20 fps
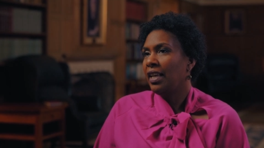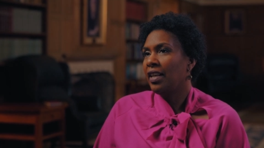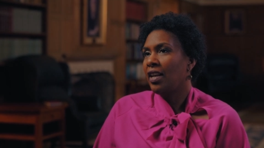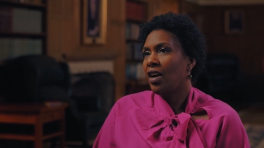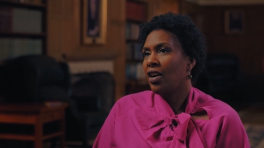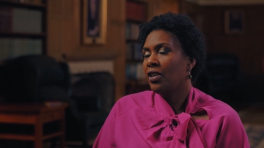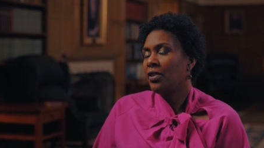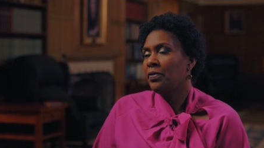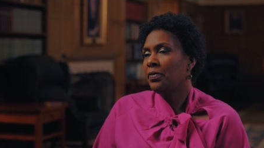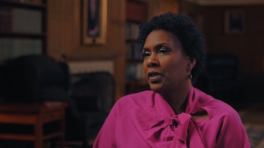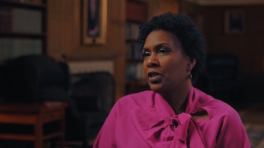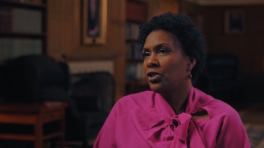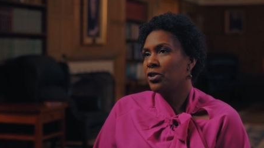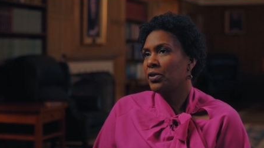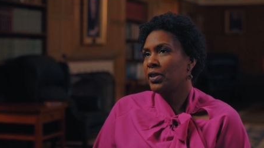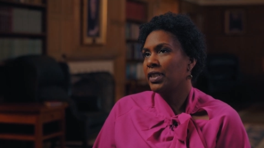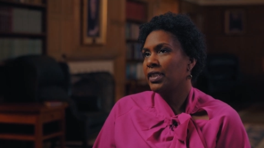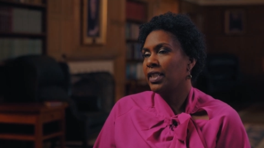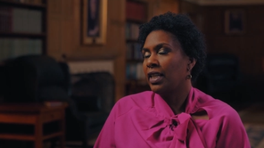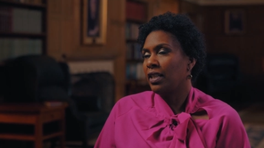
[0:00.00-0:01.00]
In
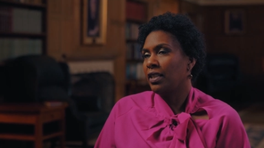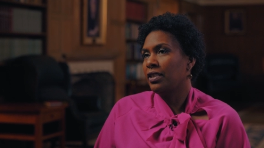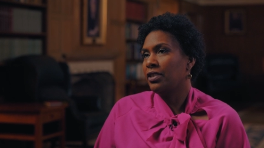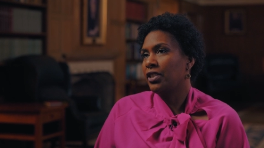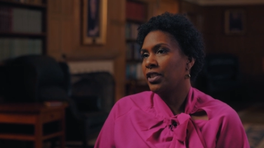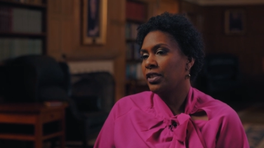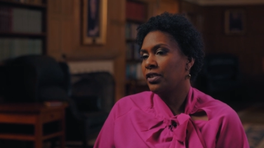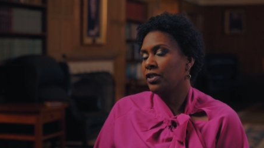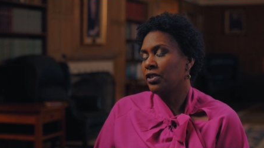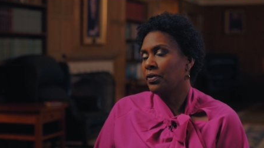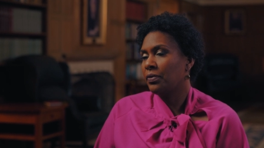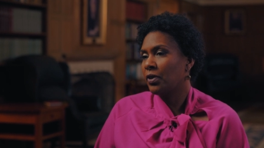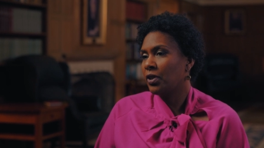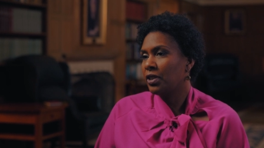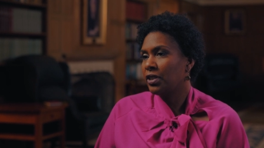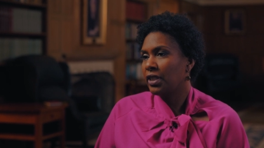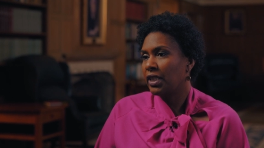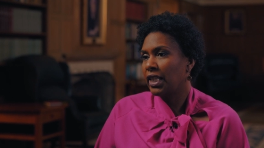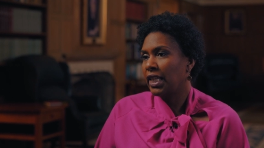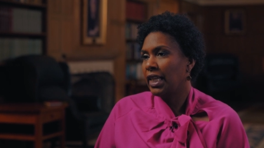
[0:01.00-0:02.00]
artificial intelligence,
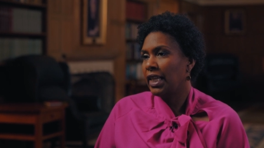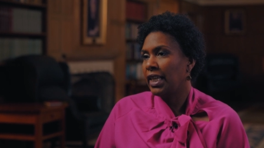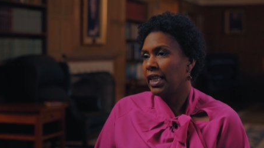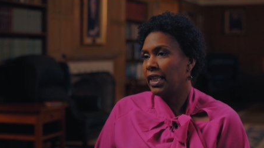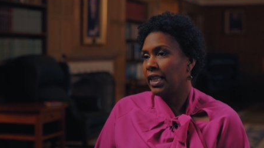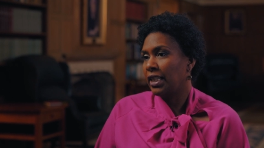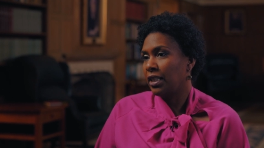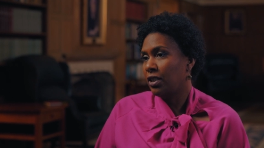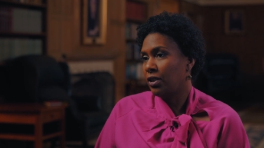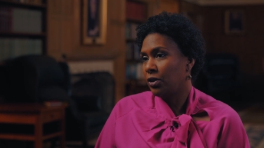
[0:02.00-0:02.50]
diversity and